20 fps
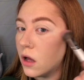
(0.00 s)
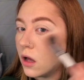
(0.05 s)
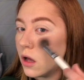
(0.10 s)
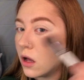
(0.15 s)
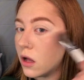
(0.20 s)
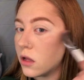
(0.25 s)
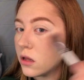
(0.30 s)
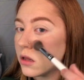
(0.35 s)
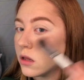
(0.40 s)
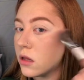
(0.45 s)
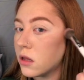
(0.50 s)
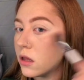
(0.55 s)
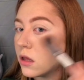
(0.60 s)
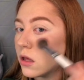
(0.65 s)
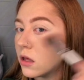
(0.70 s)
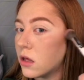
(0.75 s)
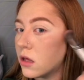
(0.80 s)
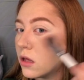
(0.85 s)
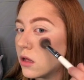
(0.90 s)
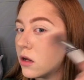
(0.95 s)
a
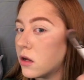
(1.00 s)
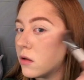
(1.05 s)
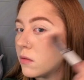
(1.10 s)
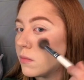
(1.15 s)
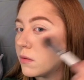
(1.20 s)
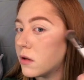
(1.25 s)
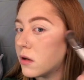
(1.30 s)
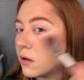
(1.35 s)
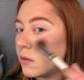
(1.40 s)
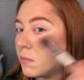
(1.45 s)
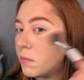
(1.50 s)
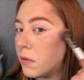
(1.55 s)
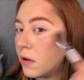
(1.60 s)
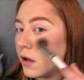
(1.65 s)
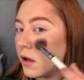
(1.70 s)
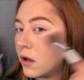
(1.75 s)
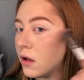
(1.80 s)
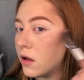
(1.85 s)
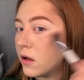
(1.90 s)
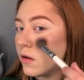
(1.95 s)
little bit
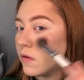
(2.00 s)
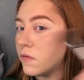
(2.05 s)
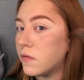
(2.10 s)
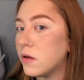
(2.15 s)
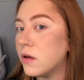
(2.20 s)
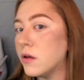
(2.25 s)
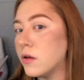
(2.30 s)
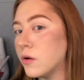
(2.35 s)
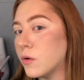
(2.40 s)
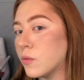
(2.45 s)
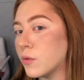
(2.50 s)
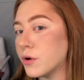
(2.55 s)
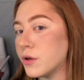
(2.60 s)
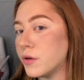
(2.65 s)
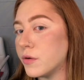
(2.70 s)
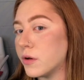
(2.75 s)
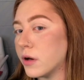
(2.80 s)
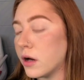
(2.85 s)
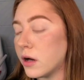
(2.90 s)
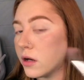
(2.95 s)
above where you
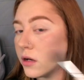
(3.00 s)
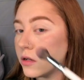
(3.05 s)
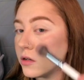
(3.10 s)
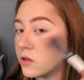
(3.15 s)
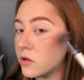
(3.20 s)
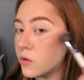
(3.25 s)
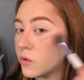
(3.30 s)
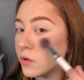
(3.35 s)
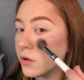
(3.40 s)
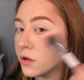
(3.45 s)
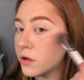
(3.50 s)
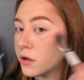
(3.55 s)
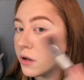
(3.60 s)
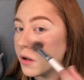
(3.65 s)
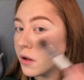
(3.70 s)
contoured.